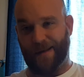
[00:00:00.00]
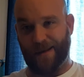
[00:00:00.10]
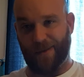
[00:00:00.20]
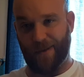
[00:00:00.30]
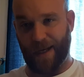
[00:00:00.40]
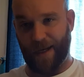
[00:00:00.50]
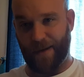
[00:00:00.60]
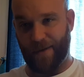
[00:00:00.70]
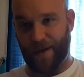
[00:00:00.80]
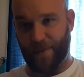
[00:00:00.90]
old lady
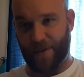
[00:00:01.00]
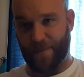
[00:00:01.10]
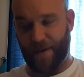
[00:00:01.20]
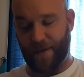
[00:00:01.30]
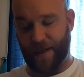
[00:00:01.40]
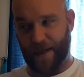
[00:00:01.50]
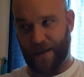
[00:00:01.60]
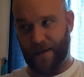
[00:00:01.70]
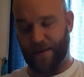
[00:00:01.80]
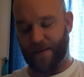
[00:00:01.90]
don't let me smoke in the
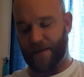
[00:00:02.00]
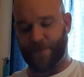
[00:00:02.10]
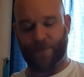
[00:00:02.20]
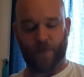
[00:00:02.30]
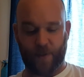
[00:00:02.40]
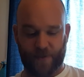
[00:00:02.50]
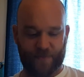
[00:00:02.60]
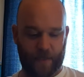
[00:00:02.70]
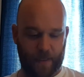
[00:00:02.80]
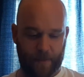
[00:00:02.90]
house, which is
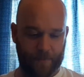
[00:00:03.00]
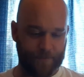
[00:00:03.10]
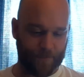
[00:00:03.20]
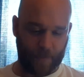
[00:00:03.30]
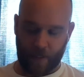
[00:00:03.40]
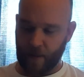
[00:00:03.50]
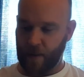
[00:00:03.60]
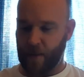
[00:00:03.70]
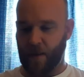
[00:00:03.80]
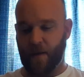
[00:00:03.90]
fine.
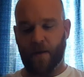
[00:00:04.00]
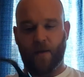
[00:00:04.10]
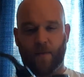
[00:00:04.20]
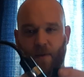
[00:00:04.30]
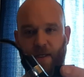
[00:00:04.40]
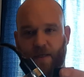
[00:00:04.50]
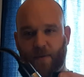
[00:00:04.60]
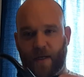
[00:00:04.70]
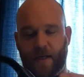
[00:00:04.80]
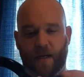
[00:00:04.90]
But that's
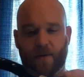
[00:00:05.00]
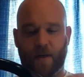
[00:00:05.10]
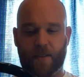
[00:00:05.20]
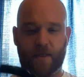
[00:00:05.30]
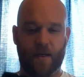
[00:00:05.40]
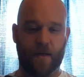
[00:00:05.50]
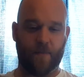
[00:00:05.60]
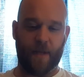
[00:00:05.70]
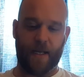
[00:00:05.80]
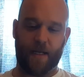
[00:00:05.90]
what I got right there.
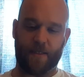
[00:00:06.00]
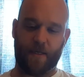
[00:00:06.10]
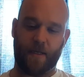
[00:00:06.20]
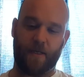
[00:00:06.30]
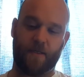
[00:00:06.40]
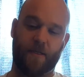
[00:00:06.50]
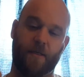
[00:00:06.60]
Man, that's nice.